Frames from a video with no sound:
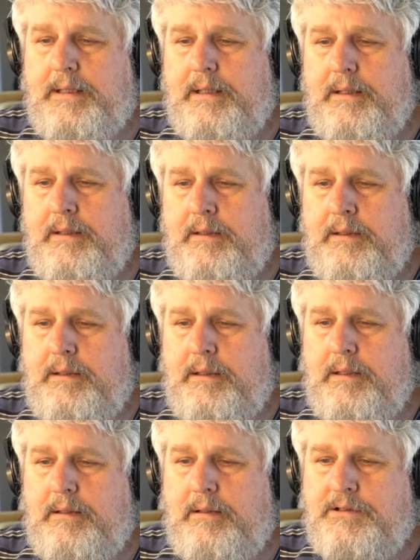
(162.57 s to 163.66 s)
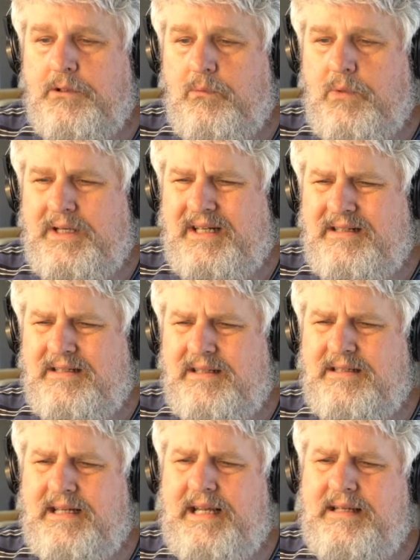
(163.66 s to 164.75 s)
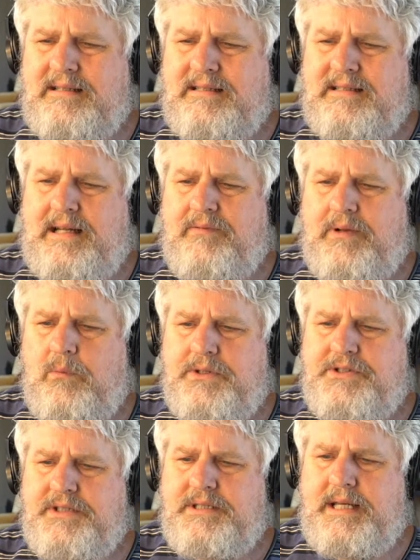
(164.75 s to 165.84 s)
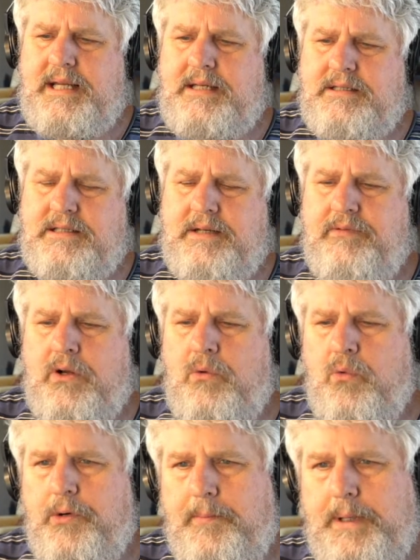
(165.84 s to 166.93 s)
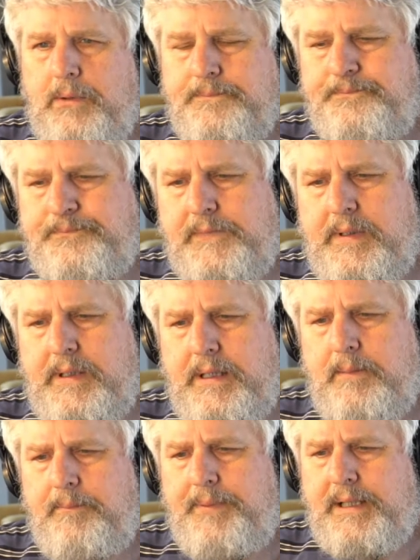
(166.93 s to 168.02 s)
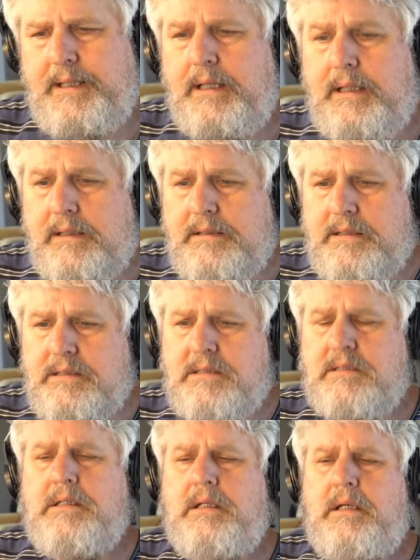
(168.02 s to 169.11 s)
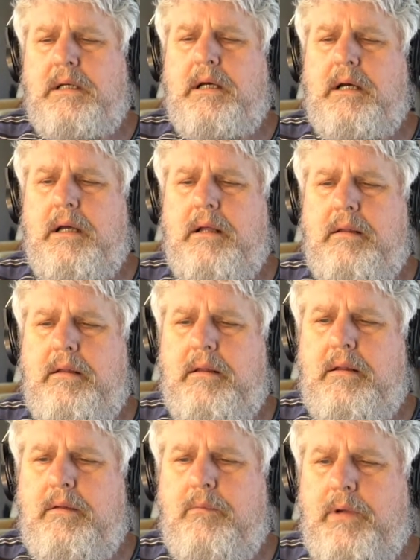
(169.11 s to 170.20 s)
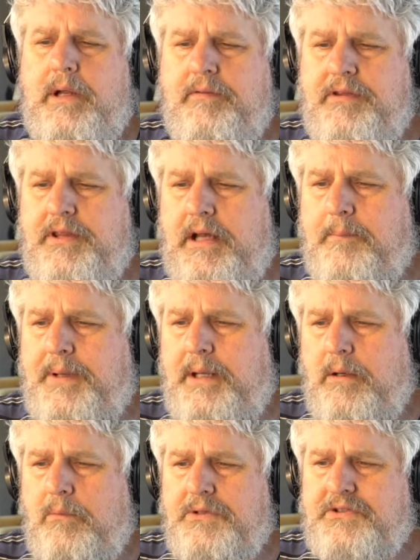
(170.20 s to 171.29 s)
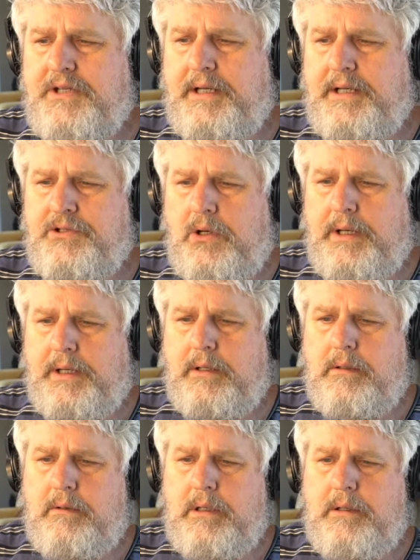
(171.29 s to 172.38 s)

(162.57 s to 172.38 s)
then so what is this A7? What's this A7 chord about? Because everything up here was diatonic,